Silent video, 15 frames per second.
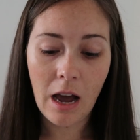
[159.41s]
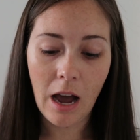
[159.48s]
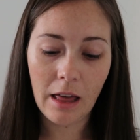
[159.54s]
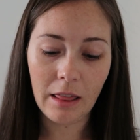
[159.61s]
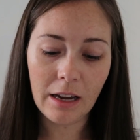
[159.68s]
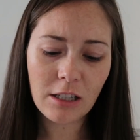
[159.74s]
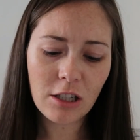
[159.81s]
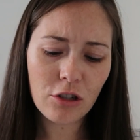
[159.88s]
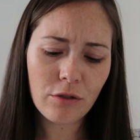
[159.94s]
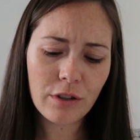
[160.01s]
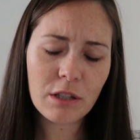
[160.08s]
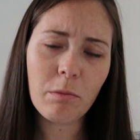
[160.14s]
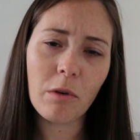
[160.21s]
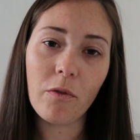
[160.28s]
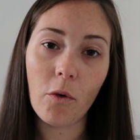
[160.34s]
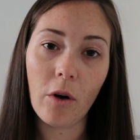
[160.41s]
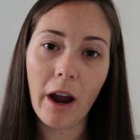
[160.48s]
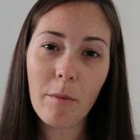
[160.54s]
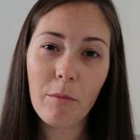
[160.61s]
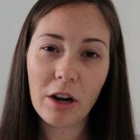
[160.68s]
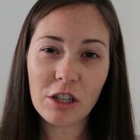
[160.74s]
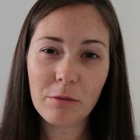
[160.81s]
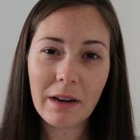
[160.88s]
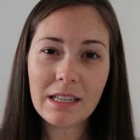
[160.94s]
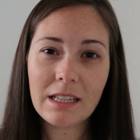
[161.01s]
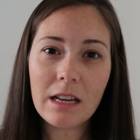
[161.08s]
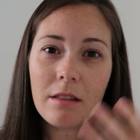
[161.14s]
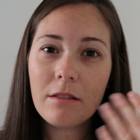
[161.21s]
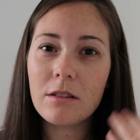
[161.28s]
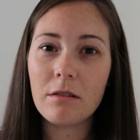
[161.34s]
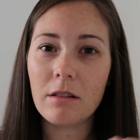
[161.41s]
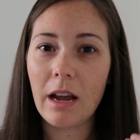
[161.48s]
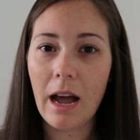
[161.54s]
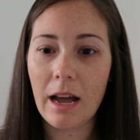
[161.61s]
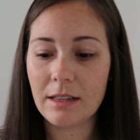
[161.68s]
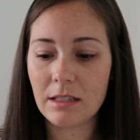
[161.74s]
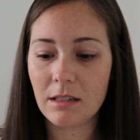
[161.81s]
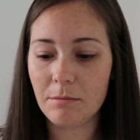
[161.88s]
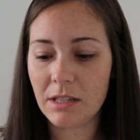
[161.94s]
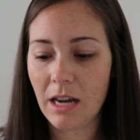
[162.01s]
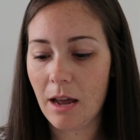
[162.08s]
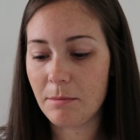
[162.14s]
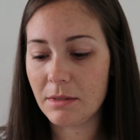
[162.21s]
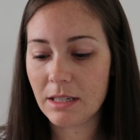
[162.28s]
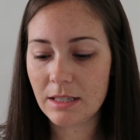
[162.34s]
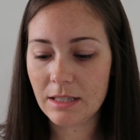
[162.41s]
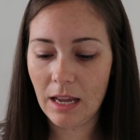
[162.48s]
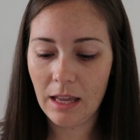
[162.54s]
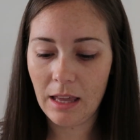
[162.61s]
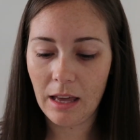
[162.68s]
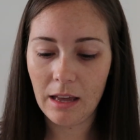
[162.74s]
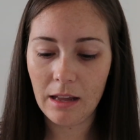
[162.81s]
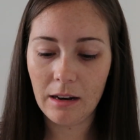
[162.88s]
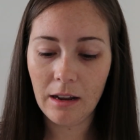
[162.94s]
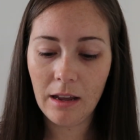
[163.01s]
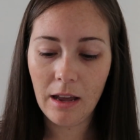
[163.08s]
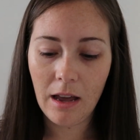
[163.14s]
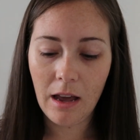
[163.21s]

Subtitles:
I like to do this before I brush my teeth so that it has some time to sink in.